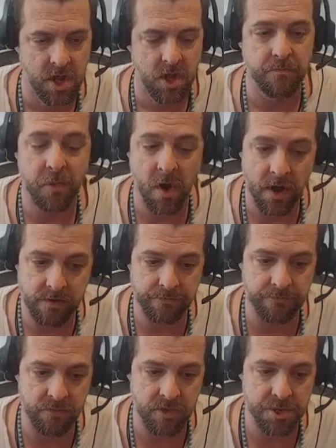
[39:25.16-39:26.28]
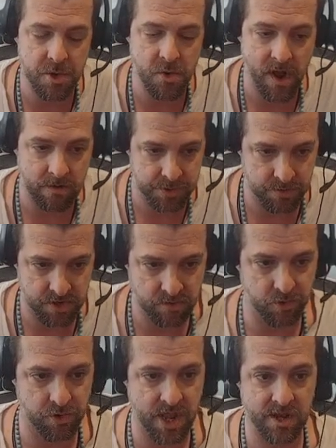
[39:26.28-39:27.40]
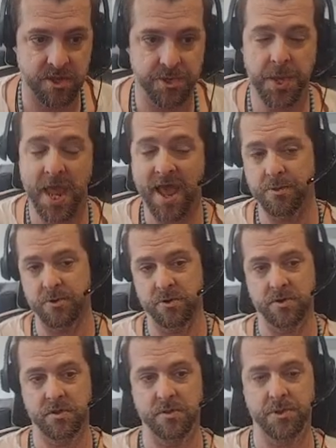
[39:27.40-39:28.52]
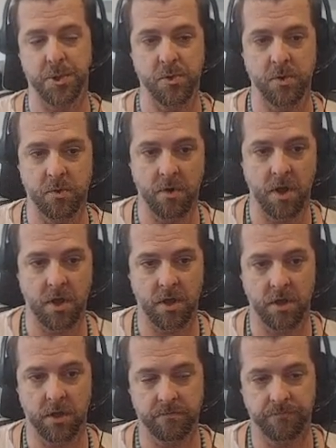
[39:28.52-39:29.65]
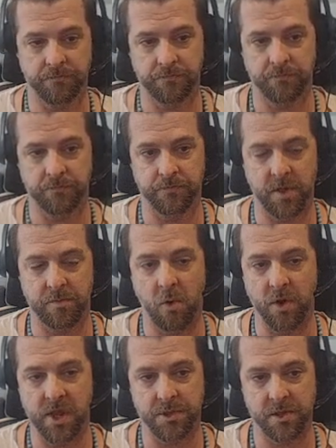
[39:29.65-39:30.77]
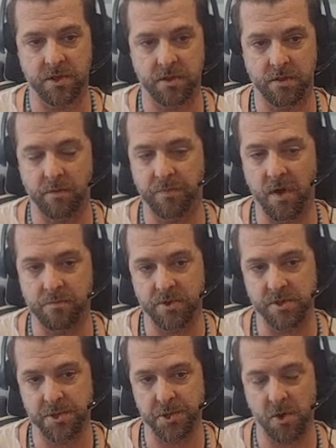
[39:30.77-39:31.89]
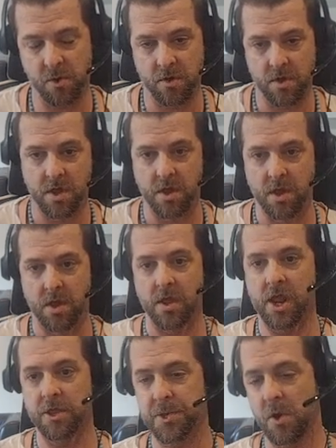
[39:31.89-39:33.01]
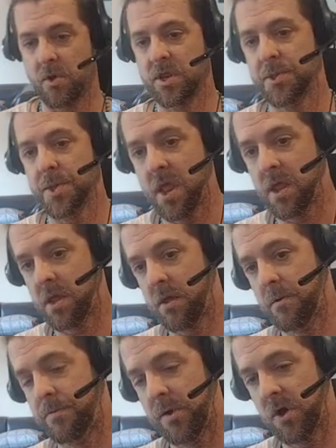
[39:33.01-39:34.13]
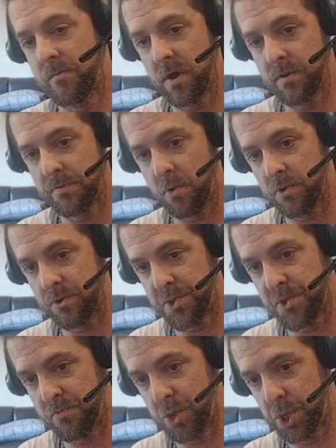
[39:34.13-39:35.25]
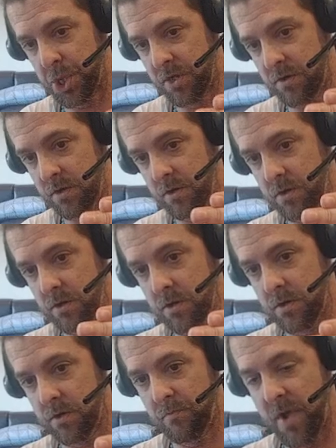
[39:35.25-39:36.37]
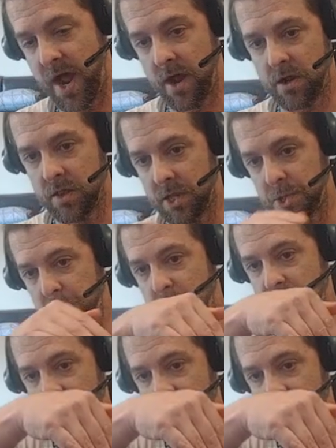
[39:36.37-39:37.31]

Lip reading: But you do have to remember it is tethered to a point above this. So it's going to take a fair amount of force to push it back, like swing